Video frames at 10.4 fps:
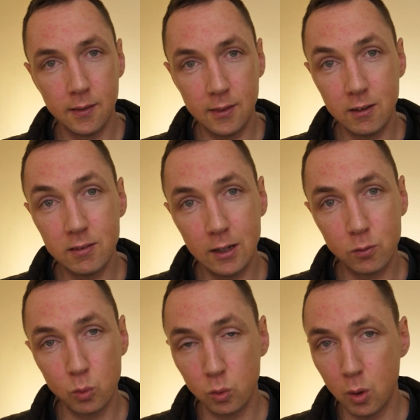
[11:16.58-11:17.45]
this
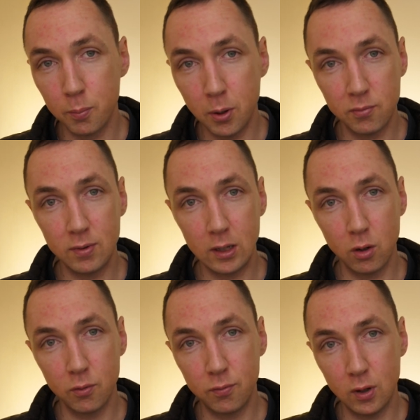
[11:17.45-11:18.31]
lens would work perfectly
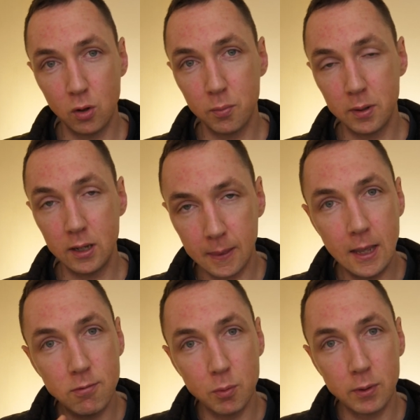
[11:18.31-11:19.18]
on film
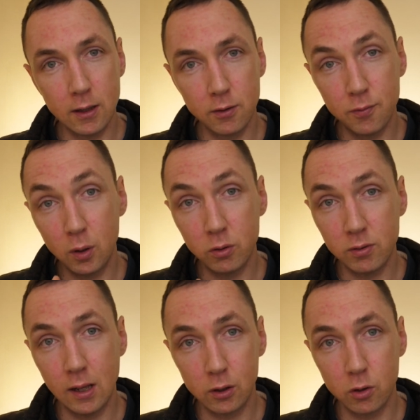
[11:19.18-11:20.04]
even without the
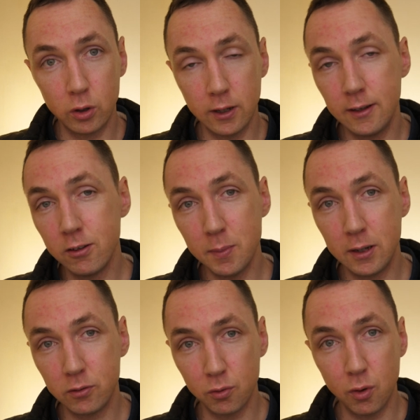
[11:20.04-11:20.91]
focus helicoid and this
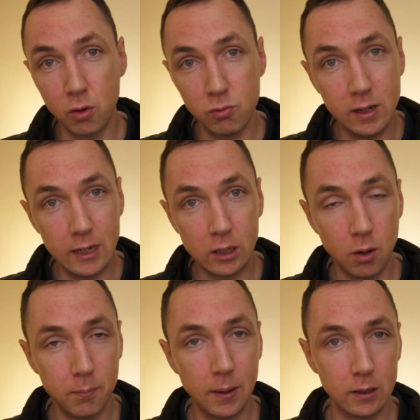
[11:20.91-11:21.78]
makes for a really
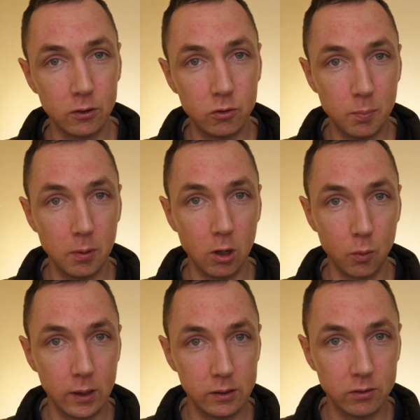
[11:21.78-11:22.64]
compact super lightweight